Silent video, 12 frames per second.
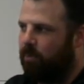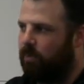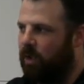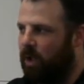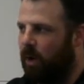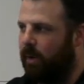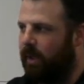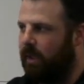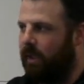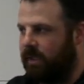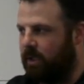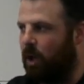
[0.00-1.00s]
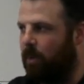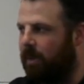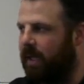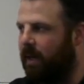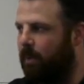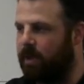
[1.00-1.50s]
you know, it's a
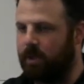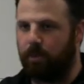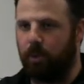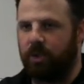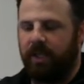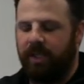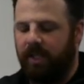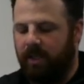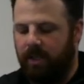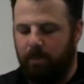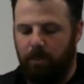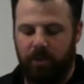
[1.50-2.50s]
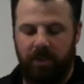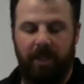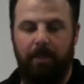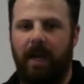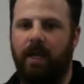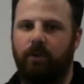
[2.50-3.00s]
complicated one. It's pushing pushing the
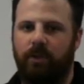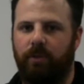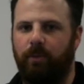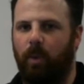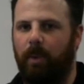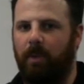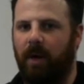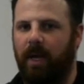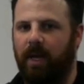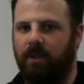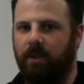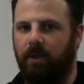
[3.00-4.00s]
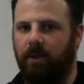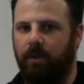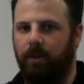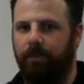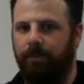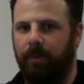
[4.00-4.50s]
boundaries of what we might ask you to do.